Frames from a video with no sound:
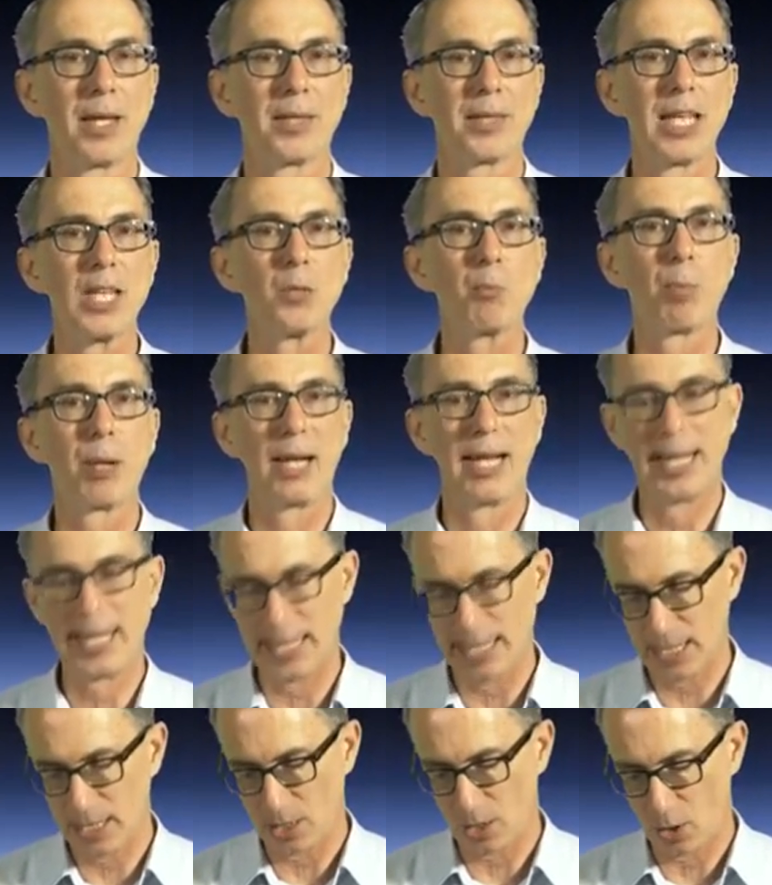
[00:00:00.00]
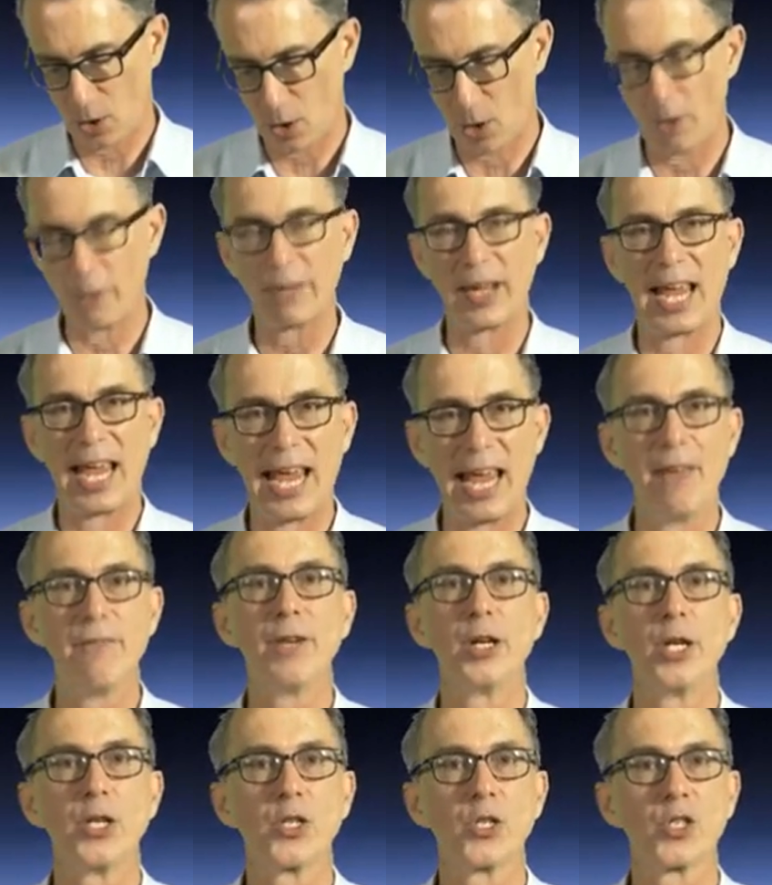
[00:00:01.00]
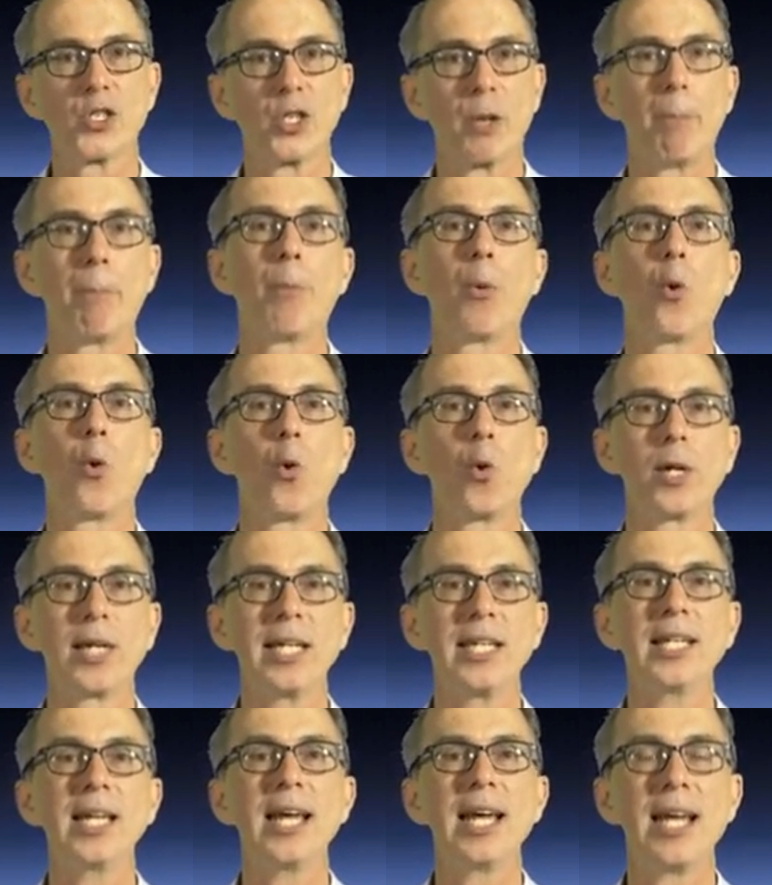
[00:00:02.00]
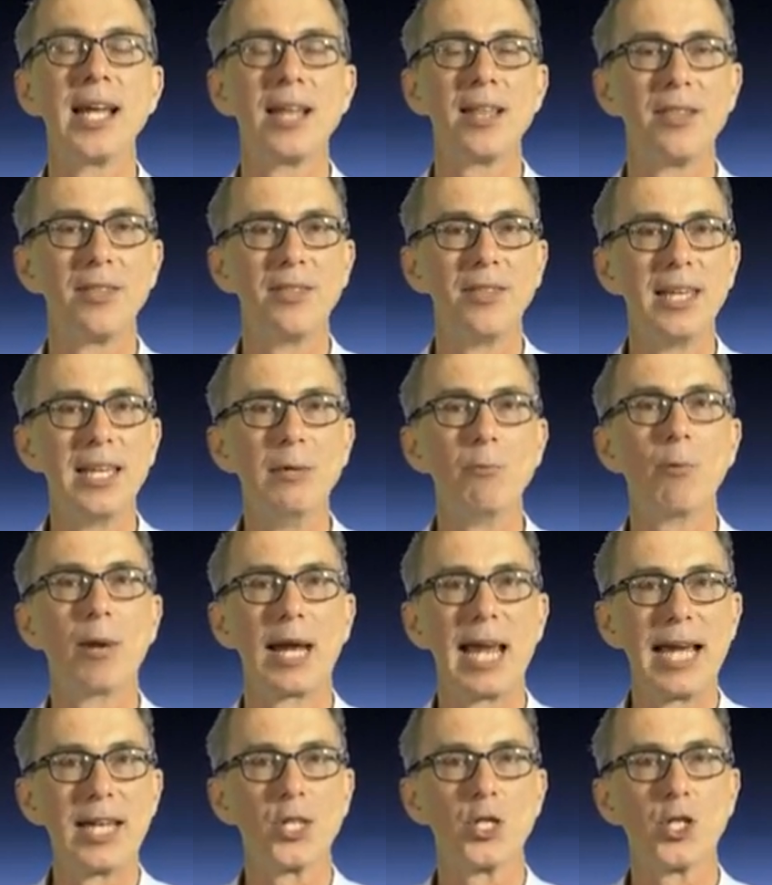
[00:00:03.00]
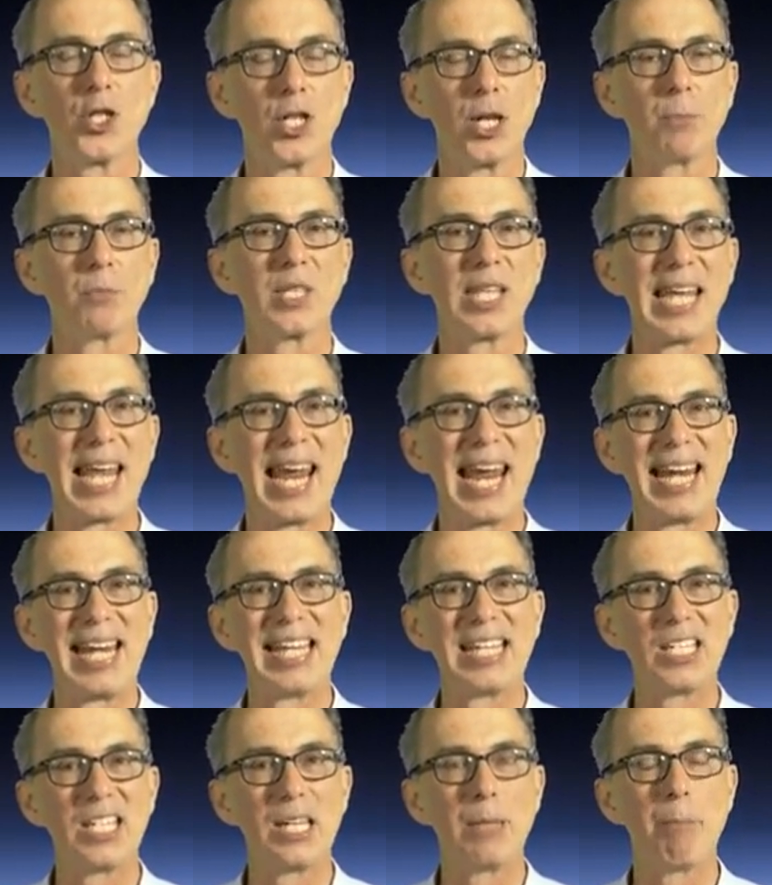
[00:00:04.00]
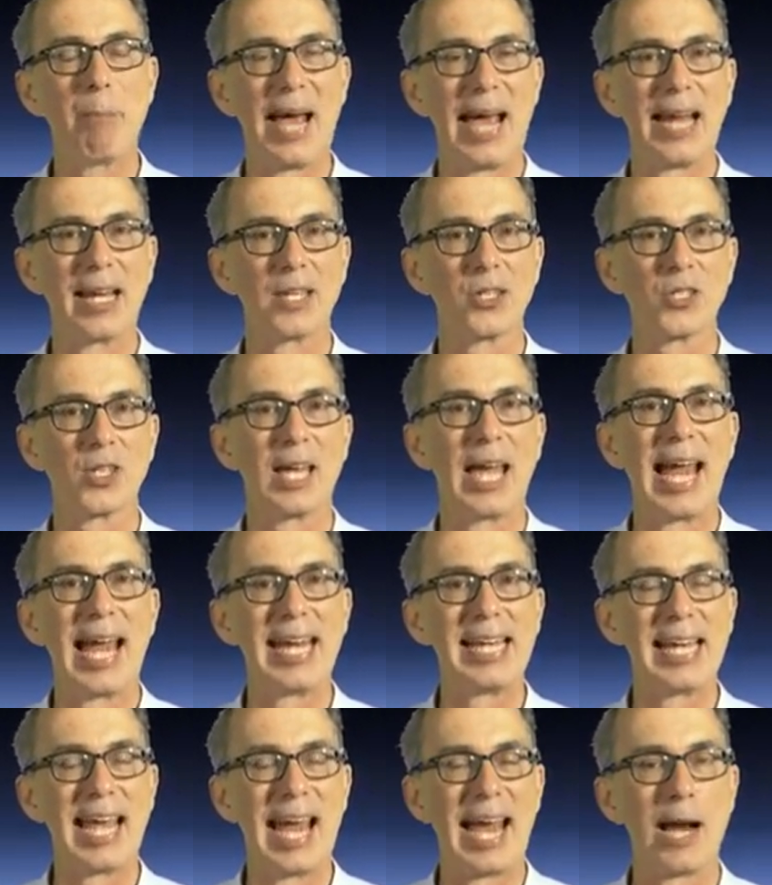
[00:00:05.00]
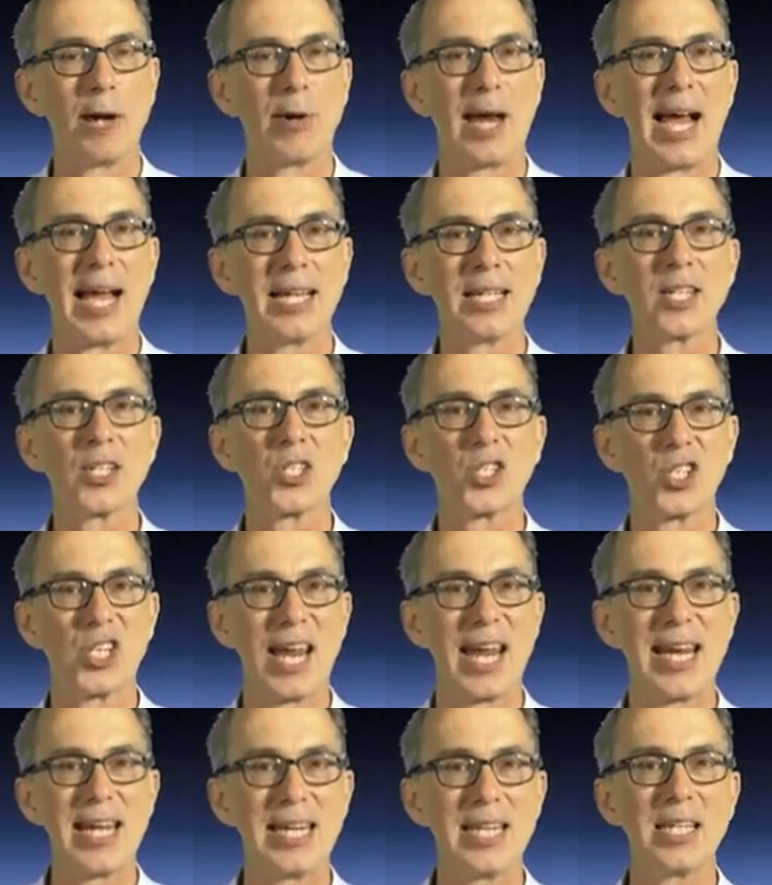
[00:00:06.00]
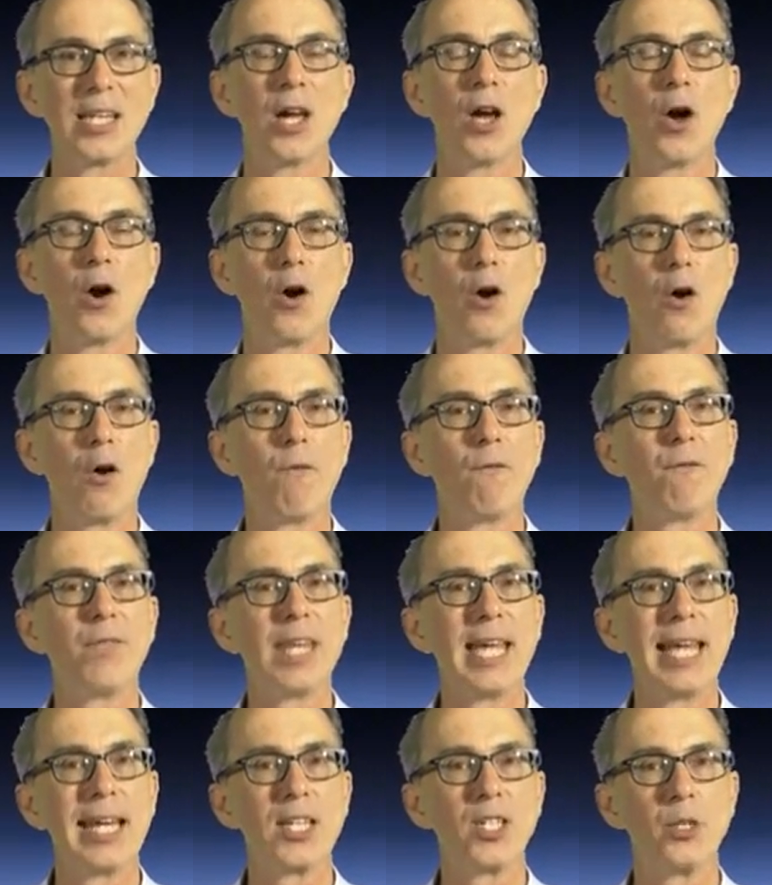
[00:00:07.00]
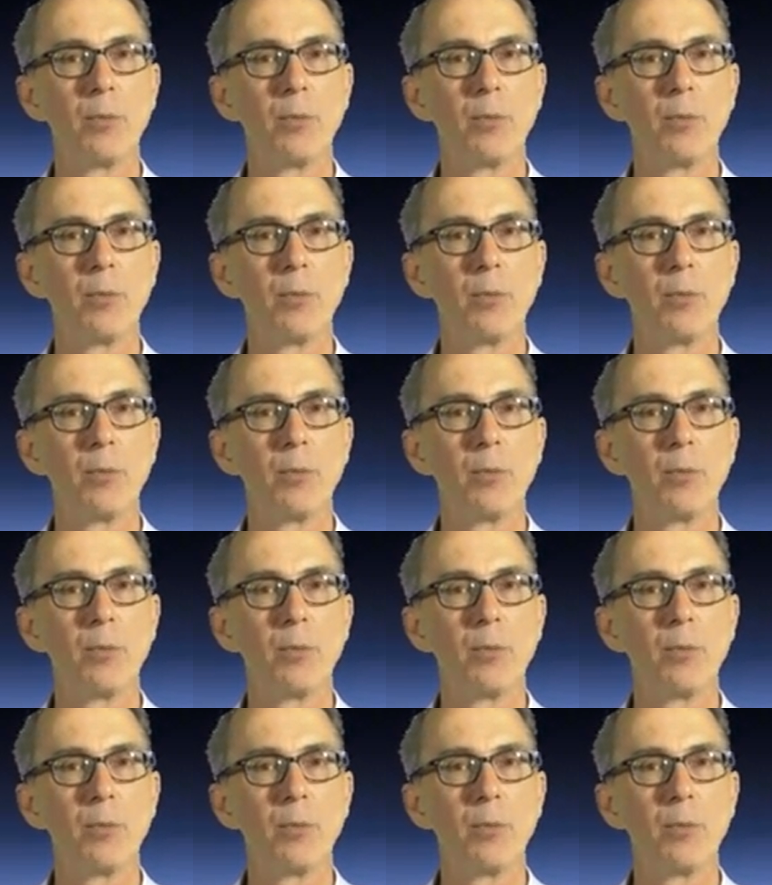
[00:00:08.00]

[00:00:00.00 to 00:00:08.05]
There's plenty of evidence supporting the relationships, the energy balance, and our understanding of the energy